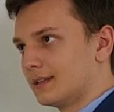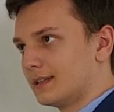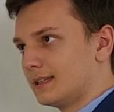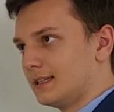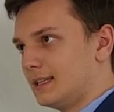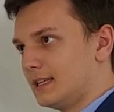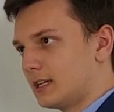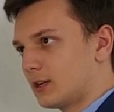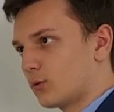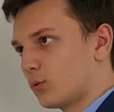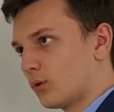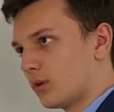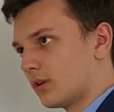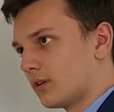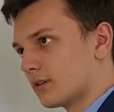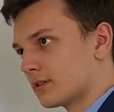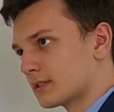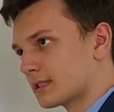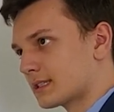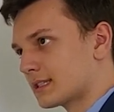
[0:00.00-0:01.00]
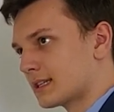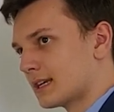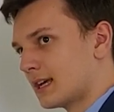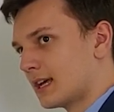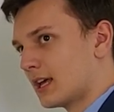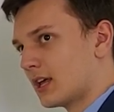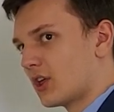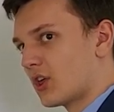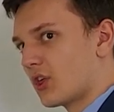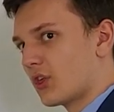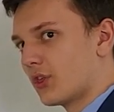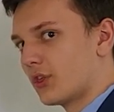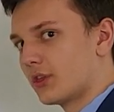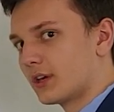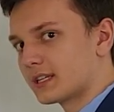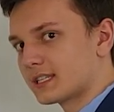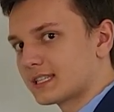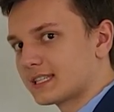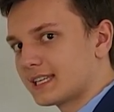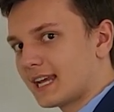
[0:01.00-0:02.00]
equals the
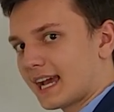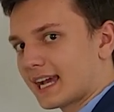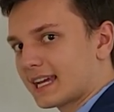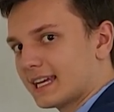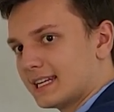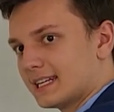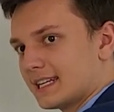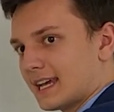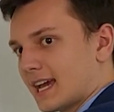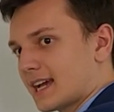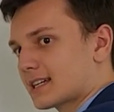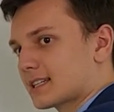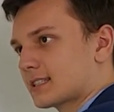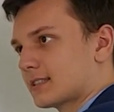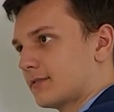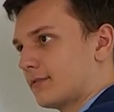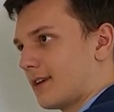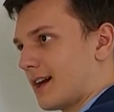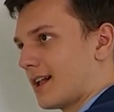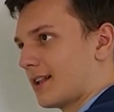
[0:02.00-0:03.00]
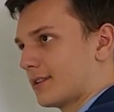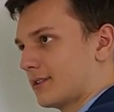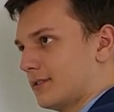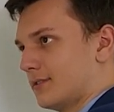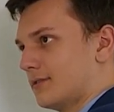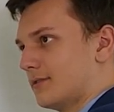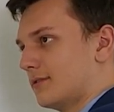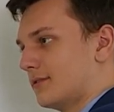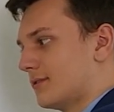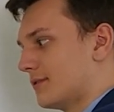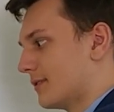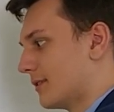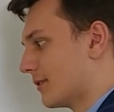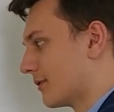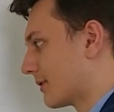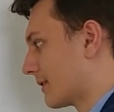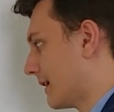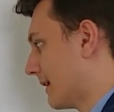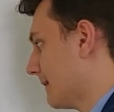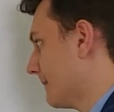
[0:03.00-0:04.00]
second x value,
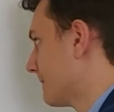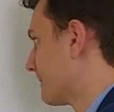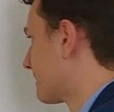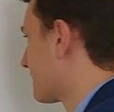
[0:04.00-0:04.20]
okay?